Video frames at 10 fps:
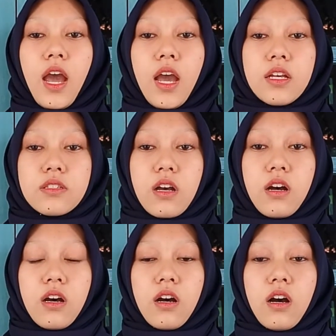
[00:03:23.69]
As
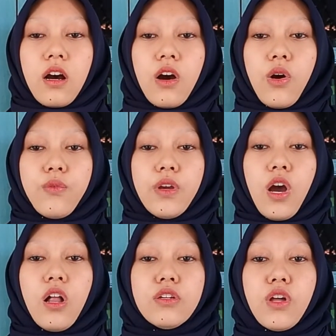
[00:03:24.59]
we
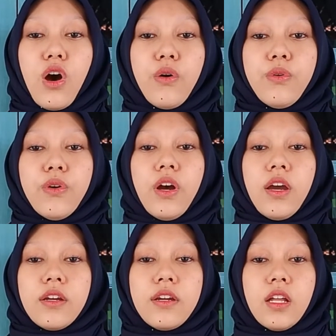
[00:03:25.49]
all know
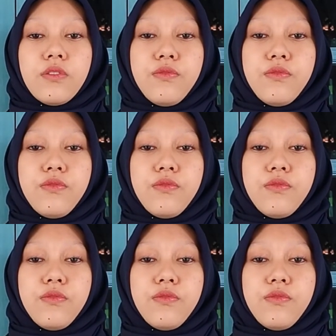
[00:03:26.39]
that